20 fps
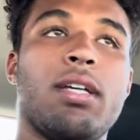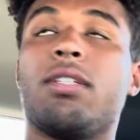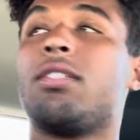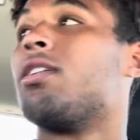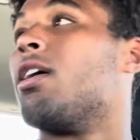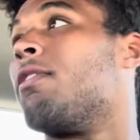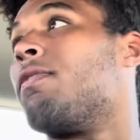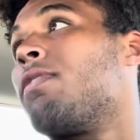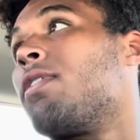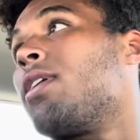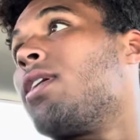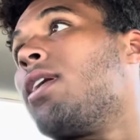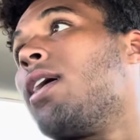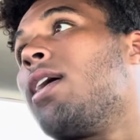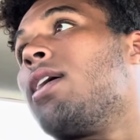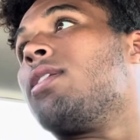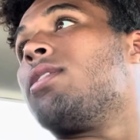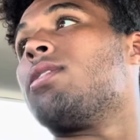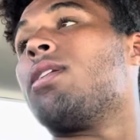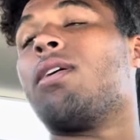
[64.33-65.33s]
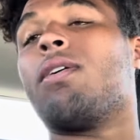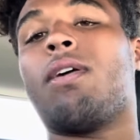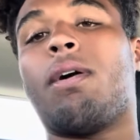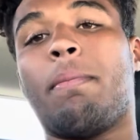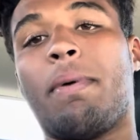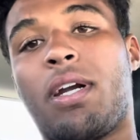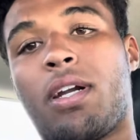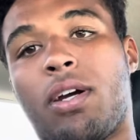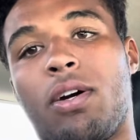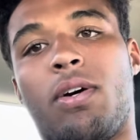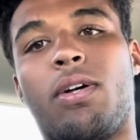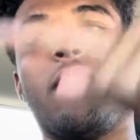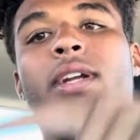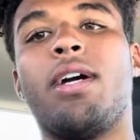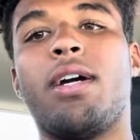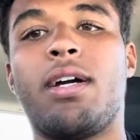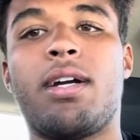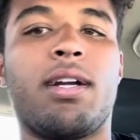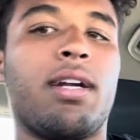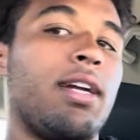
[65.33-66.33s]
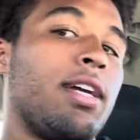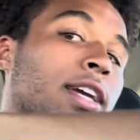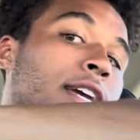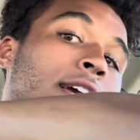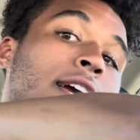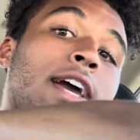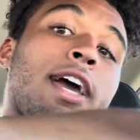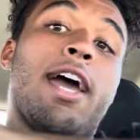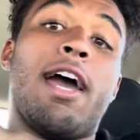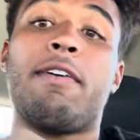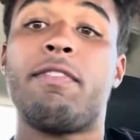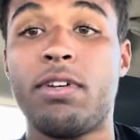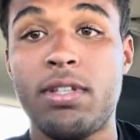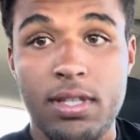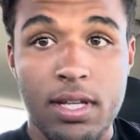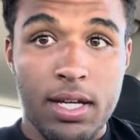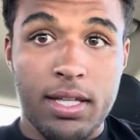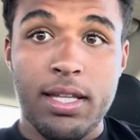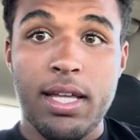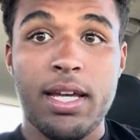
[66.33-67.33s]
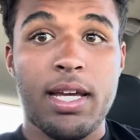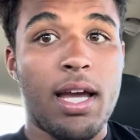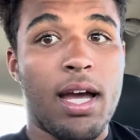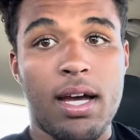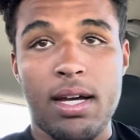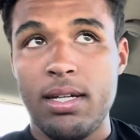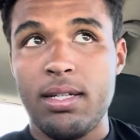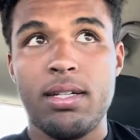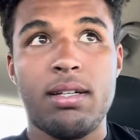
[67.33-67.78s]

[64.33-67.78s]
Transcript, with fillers: stuff for the day. So I'm about to go in there and get everything they got.